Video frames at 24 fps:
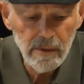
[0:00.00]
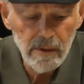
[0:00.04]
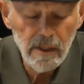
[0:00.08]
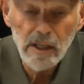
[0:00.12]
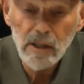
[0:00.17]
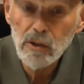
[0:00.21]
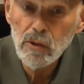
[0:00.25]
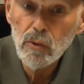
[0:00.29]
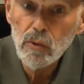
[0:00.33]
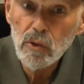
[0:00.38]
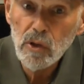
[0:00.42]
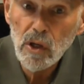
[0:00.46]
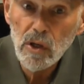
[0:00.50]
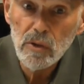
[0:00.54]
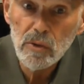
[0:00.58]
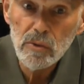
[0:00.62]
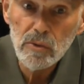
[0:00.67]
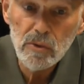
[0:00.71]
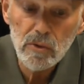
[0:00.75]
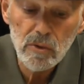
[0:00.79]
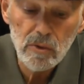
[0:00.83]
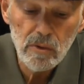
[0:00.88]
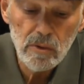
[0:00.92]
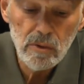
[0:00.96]
And who
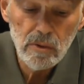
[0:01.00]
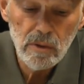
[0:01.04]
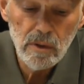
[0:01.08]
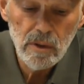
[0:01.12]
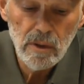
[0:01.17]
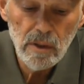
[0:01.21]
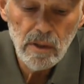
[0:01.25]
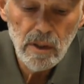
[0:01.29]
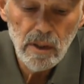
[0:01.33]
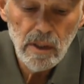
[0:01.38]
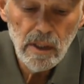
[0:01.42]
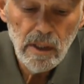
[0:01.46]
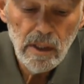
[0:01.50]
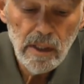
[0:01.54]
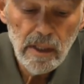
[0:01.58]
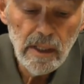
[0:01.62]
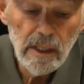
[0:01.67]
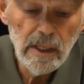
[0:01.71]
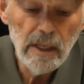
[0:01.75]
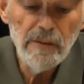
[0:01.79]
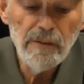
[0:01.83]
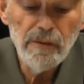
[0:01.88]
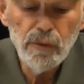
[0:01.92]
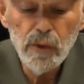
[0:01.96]
knows,
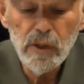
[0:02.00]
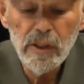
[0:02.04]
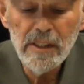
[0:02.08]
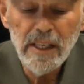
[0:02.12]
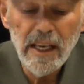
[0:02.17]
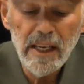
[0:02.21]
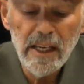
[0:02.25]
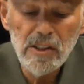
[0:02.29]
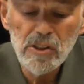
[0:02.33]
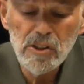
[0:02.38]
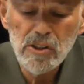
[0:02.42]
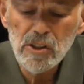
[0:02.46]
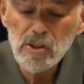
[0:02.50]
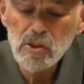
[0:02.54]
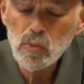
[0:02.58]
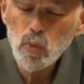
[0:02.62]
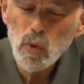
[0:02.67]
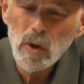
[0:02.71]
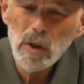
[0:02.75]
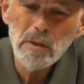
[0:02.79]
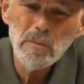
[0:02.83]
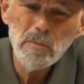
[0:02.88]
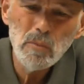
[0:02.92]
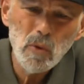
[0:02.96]
if we take just
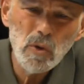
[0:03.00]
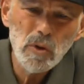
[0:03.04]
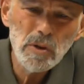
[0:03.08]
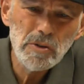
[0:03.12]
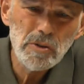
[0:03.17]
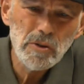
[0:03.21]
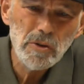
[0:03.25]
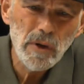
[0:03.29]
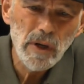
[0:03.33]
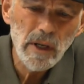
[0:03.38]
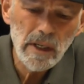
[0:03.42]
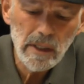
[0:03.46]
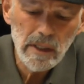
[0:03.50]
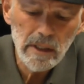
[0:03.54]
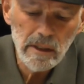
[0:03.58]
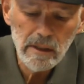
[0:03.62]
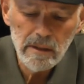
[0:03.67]
one more try,